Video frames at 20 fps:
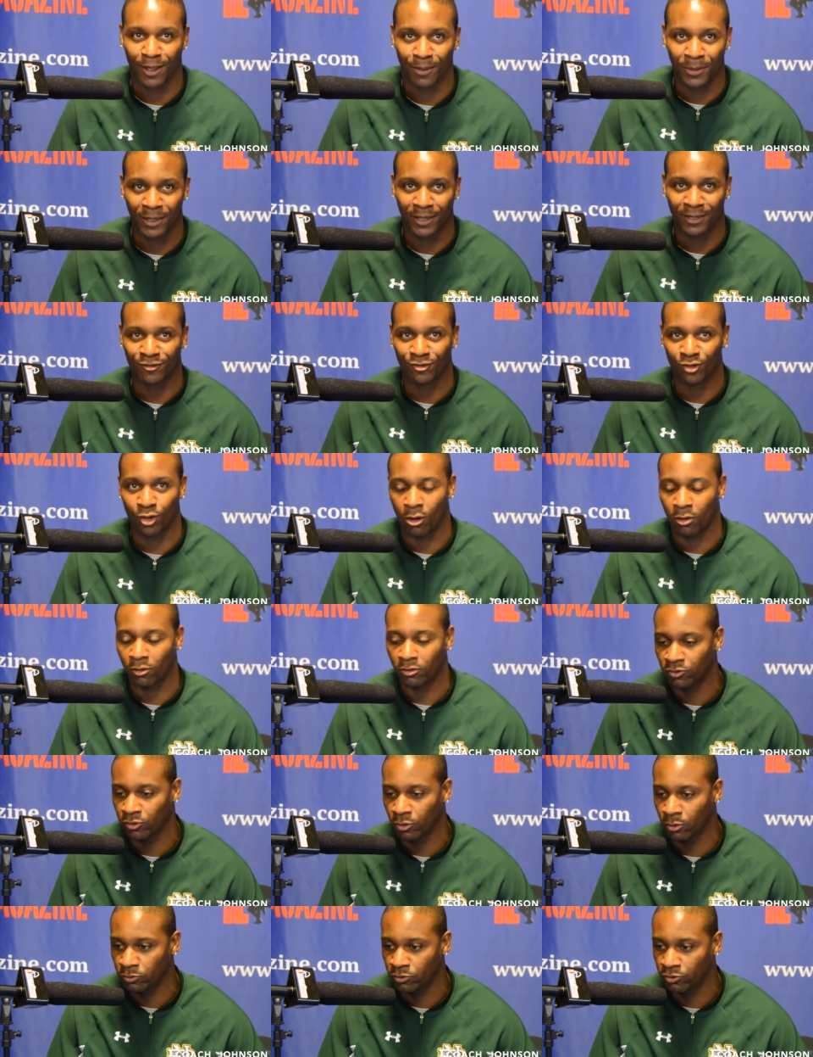I mean, so
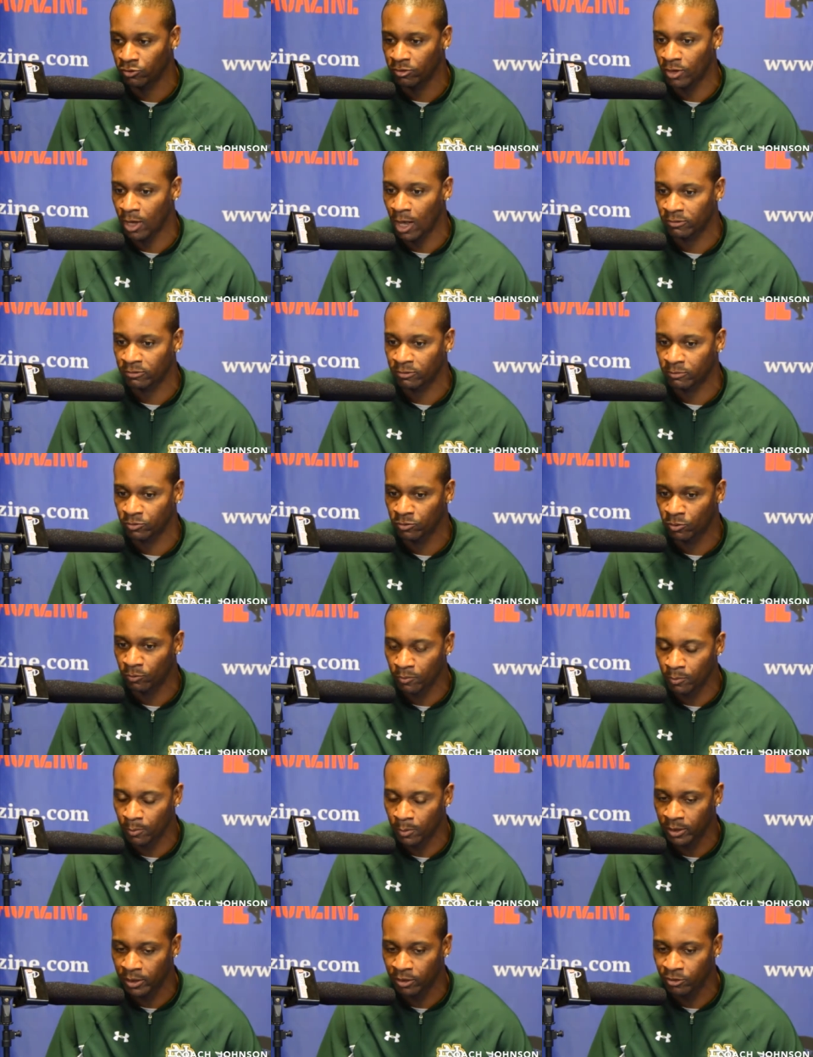just awesome. So
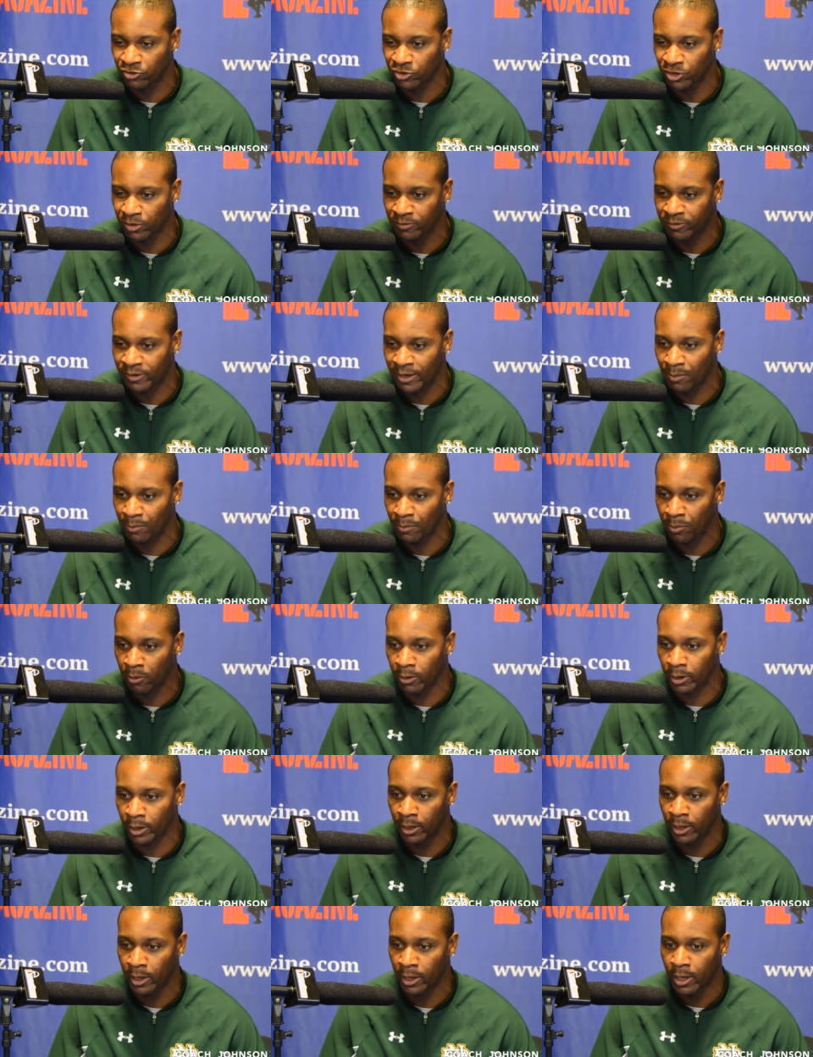from a leadership
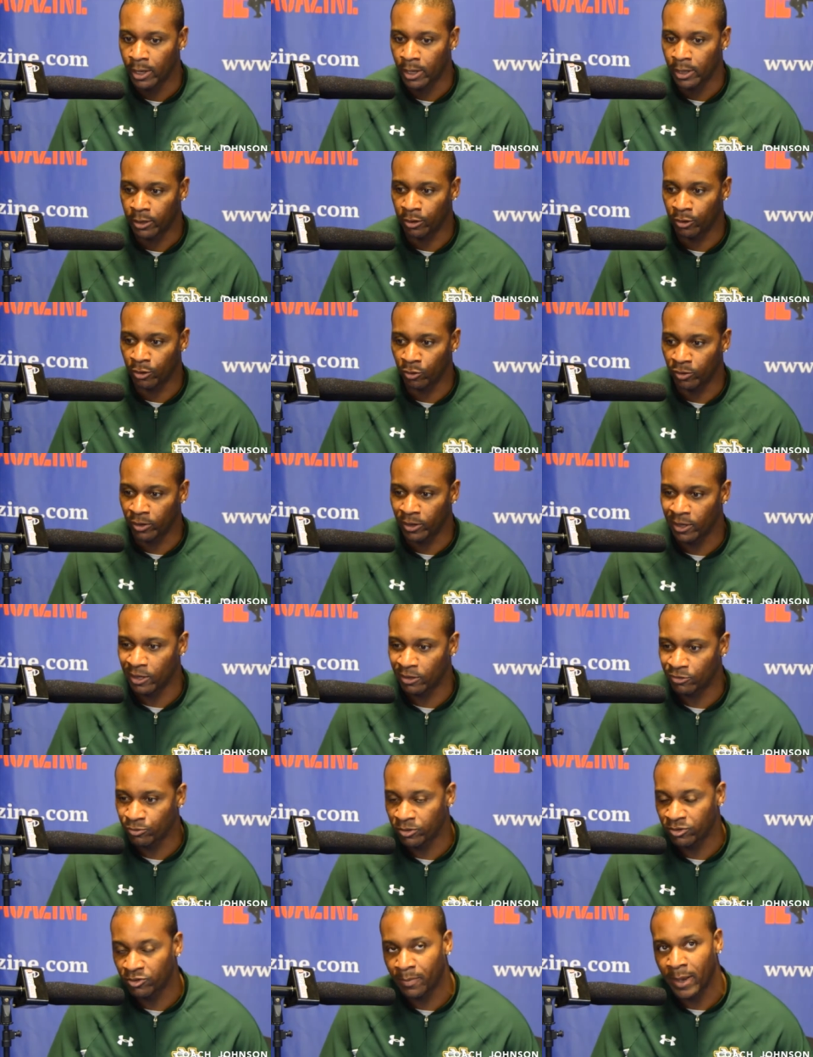standpoint, the
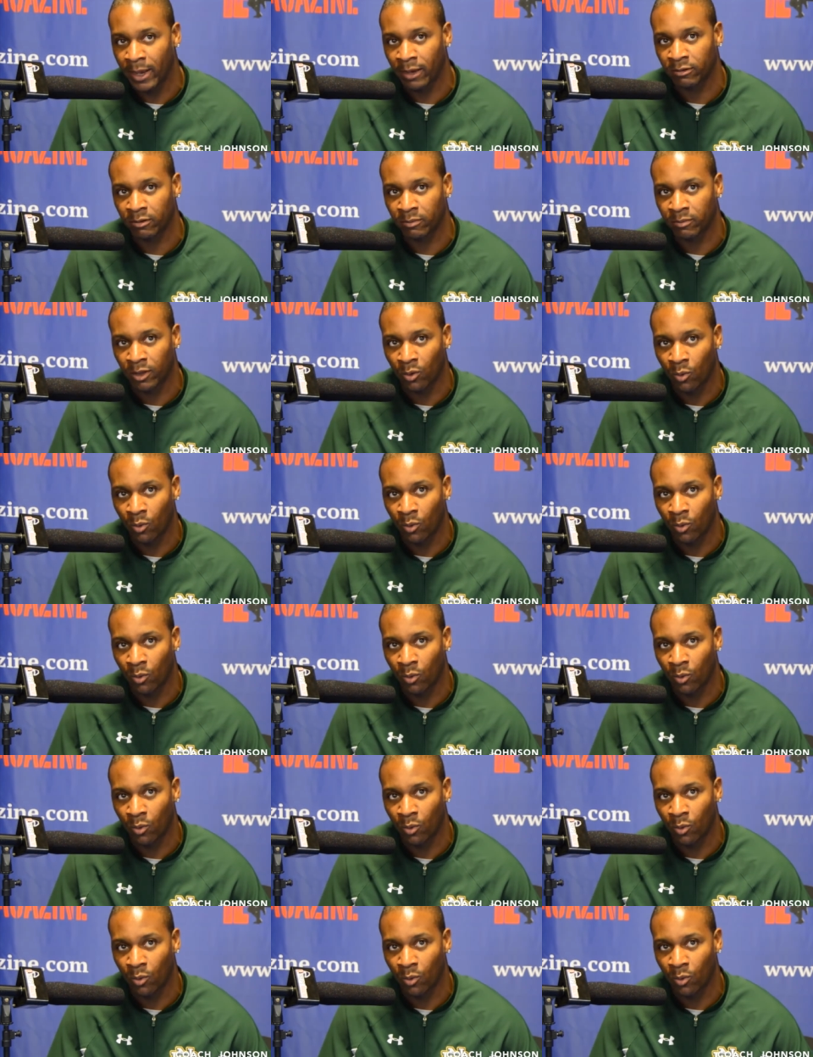kids respect him.